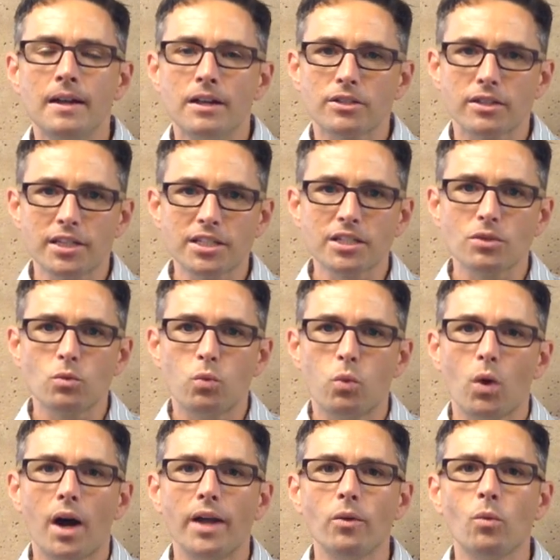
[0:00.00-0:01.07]
So this is
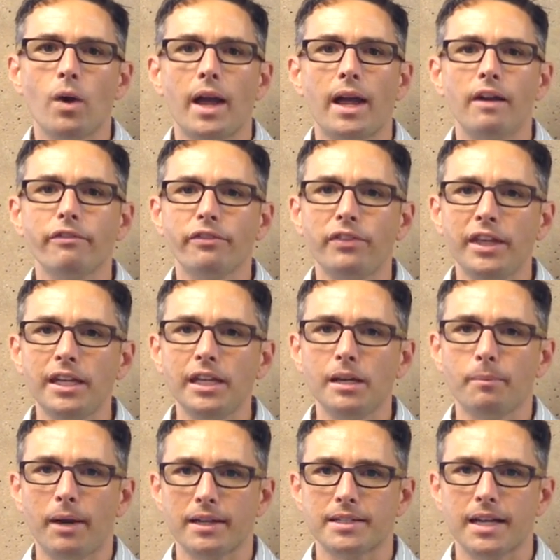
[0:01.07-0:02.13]
one way of thinking
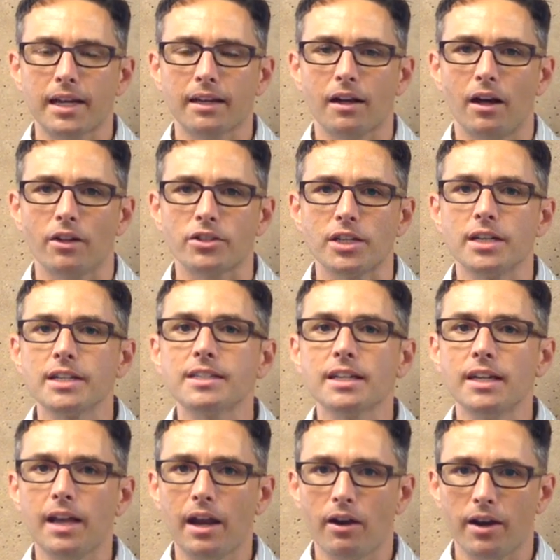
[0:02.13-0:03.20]
about technology. It is a
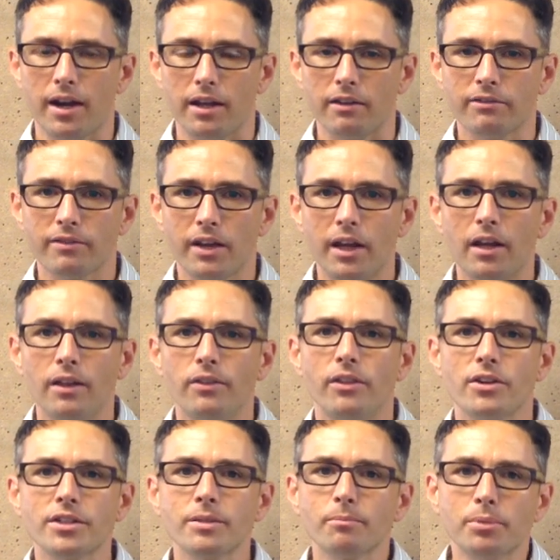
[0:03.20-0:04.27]
narrative. There are
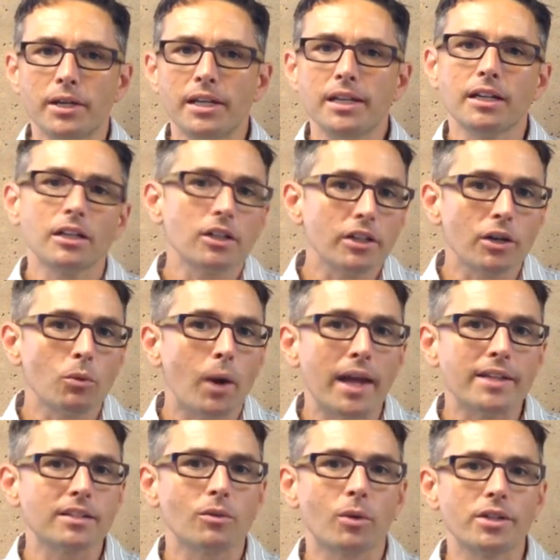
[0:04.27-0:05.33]
some pretty clear
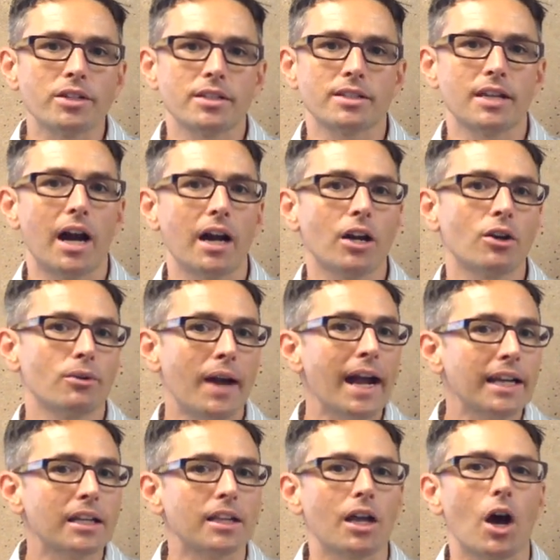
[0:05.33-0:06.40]
ways in which it's not
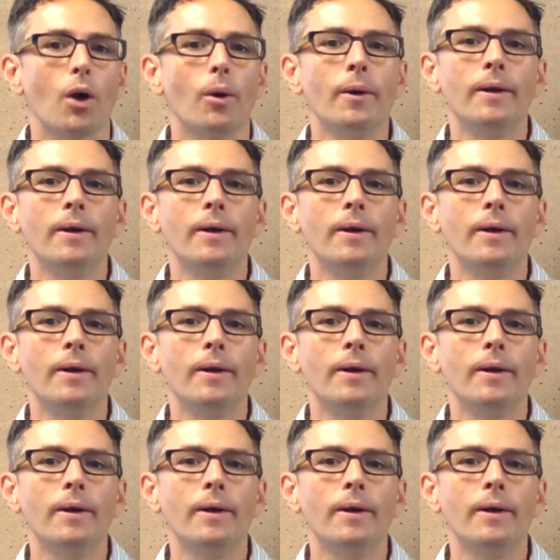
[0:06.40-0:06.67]
correct, though.